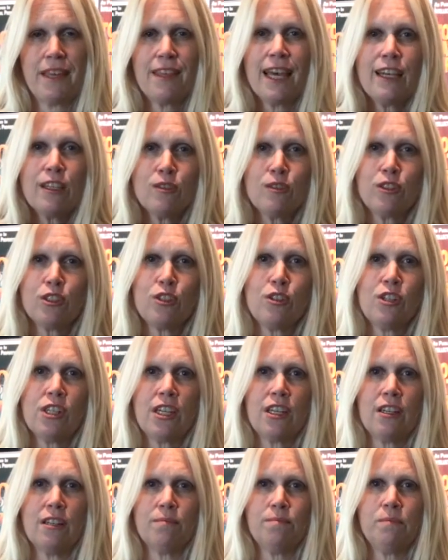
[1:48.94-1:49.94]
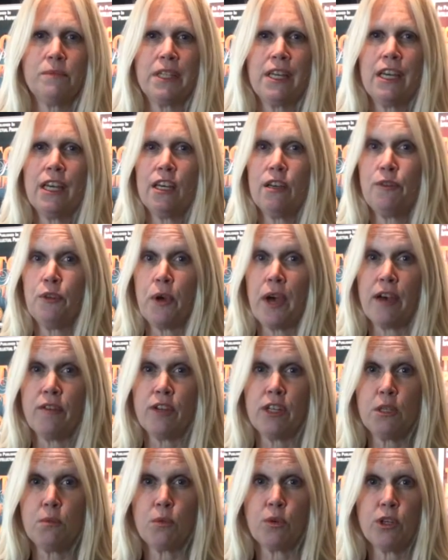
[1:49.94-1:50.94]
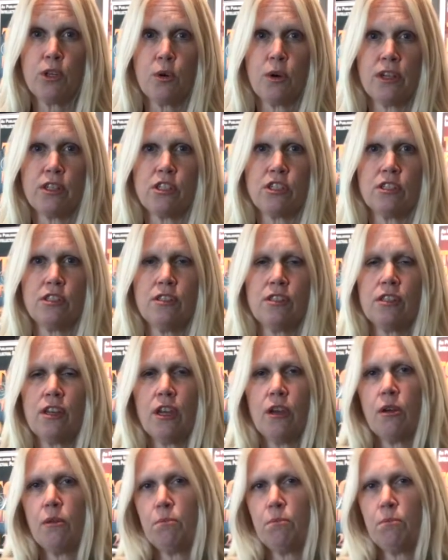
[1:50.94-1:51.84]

Thanks for tuning in. If you have any more questions,